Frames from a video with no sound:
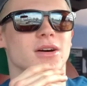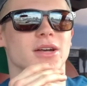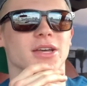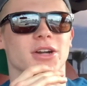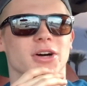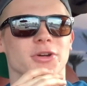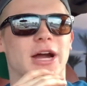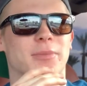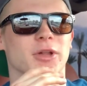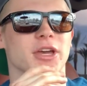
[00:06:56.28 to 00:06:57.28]
in other
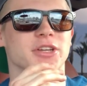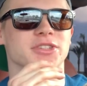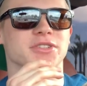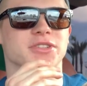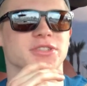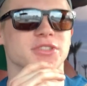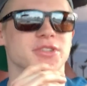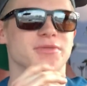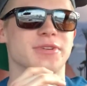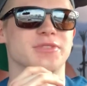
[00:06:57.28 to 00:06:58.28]
applications such as
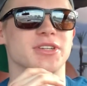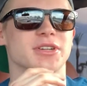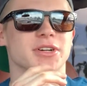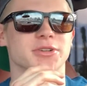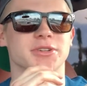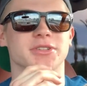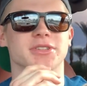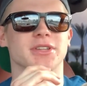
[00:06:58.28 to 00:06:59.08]
the 1500s